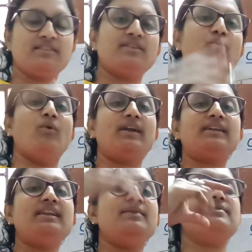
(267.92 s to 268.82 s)
The
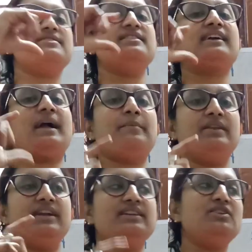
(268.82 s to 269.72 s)
water levels in the
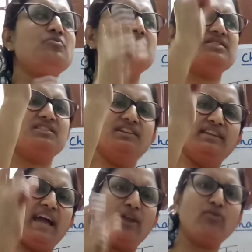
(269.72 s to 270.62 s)
capillary tube is a
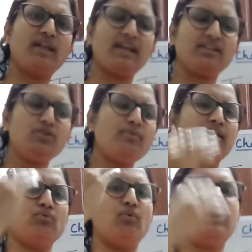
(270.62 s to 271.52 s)
narrow light tube,
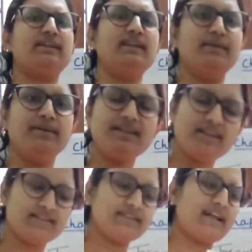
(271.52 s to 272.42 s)
and water level
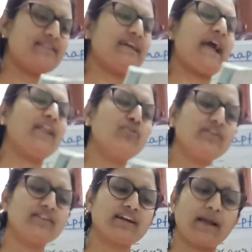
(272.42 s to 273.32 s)
rises,
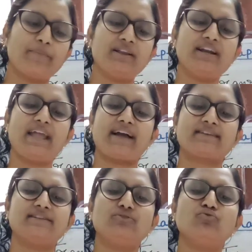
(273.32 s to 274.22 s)
allowing the capillary
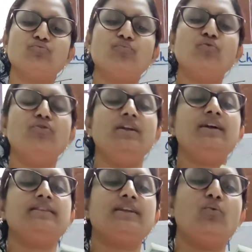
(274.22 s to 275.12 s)
action to pull
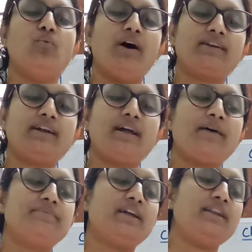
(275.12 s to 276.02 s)
the water
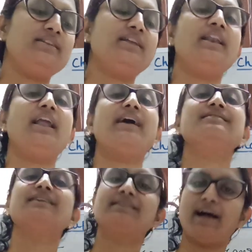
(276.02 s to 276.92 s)
up than in the
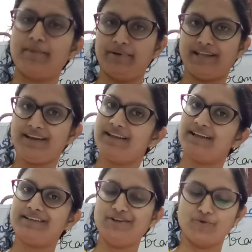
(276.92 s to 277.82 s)
larger diameter
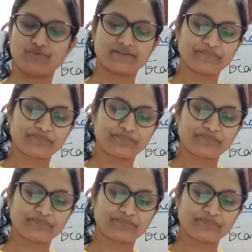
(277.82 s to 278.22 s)
tubes.